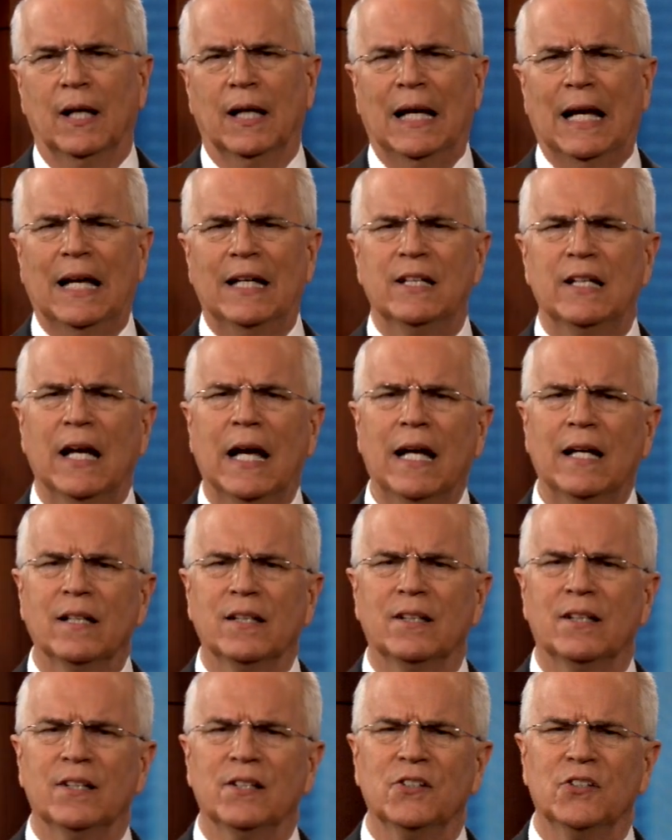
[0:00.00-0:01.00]
and yet
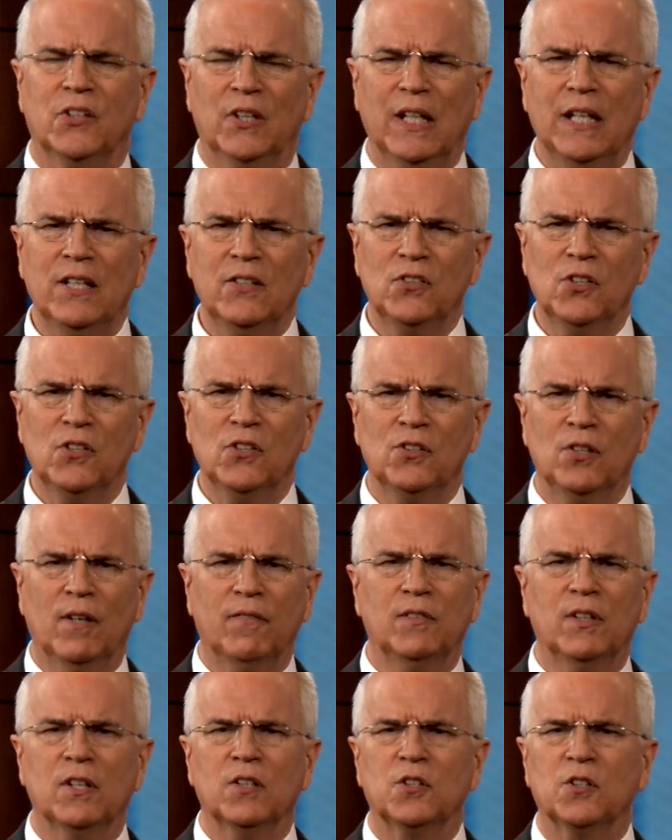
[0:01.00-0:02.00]
diseases of
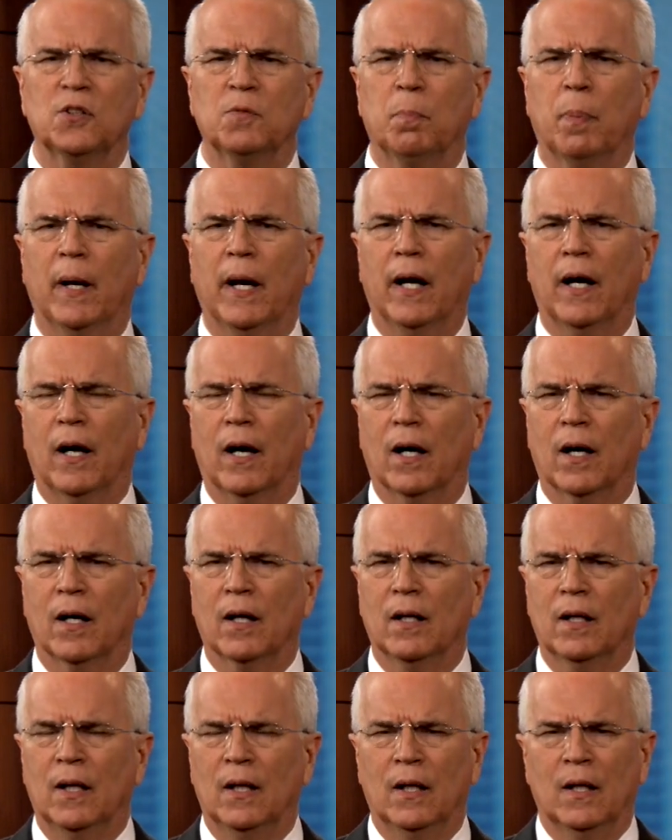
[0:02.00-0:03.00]
despair
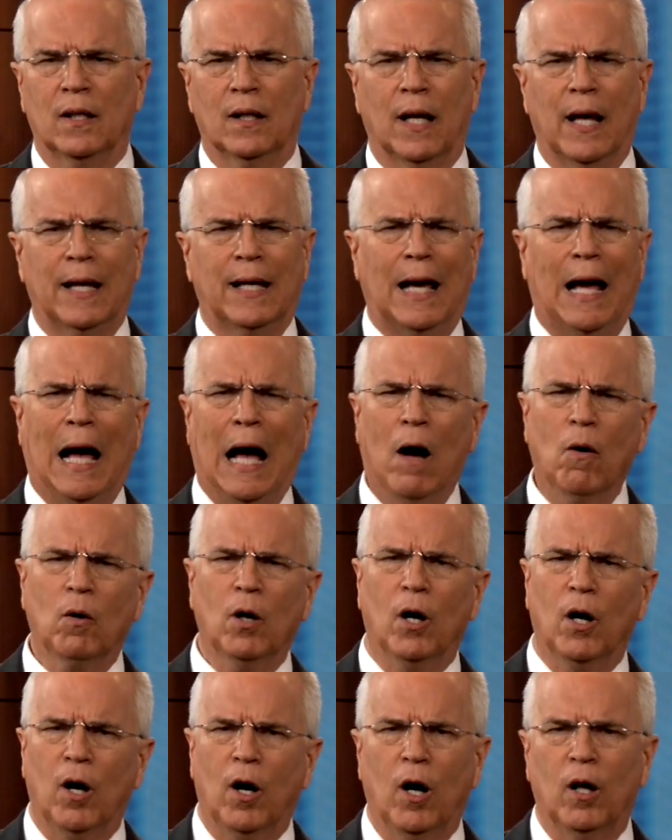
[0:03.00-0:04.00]
like
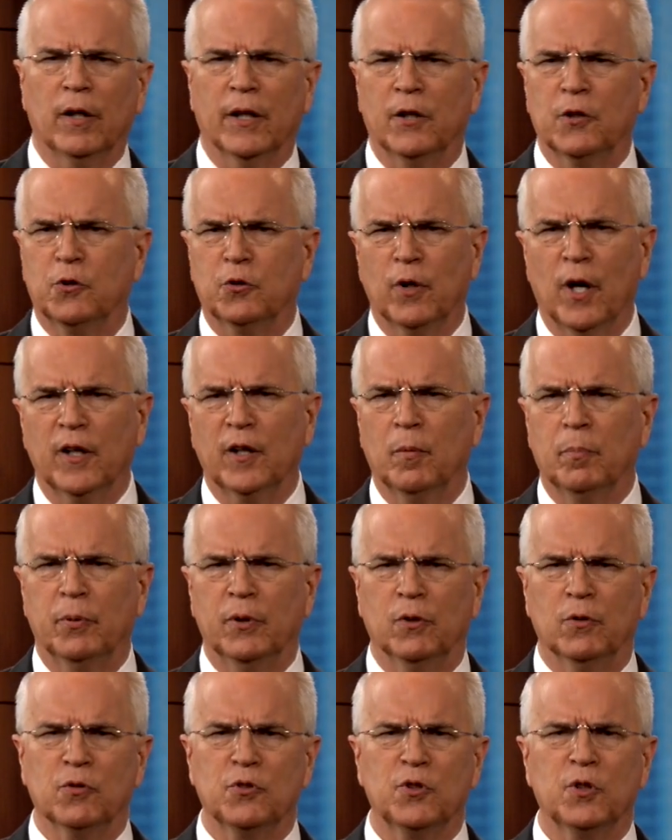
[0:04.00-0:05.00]
alcohol and drug
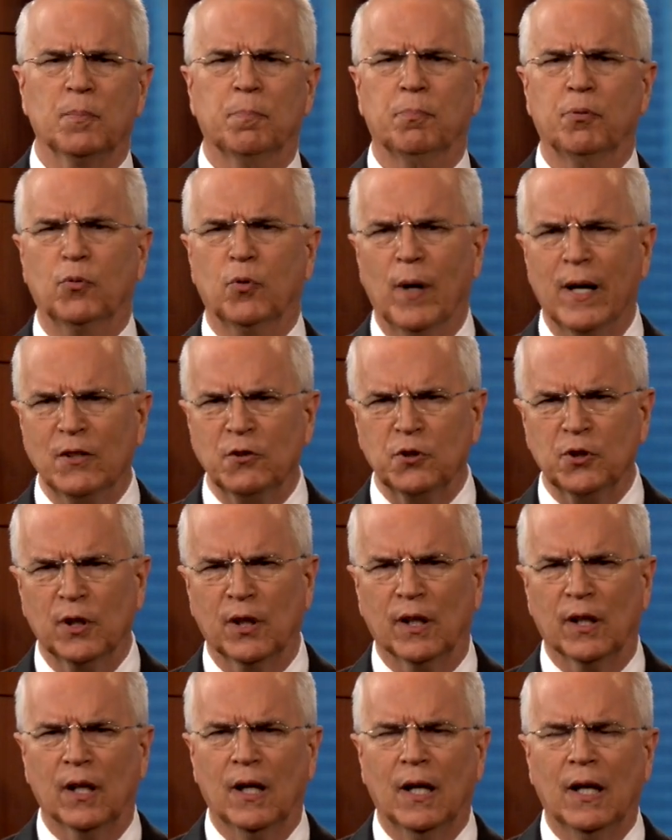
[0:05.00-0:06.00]
abuse,
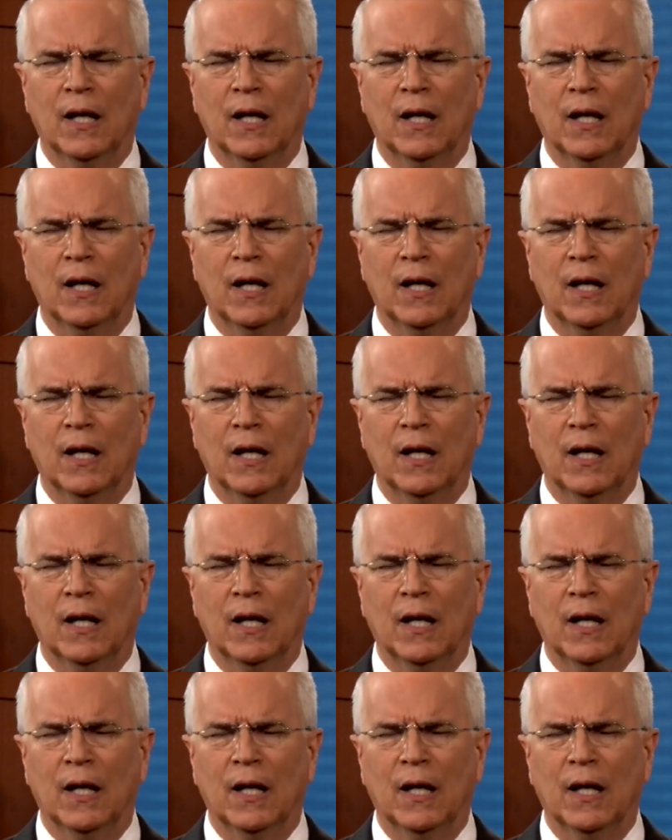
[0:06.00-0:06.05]
depression,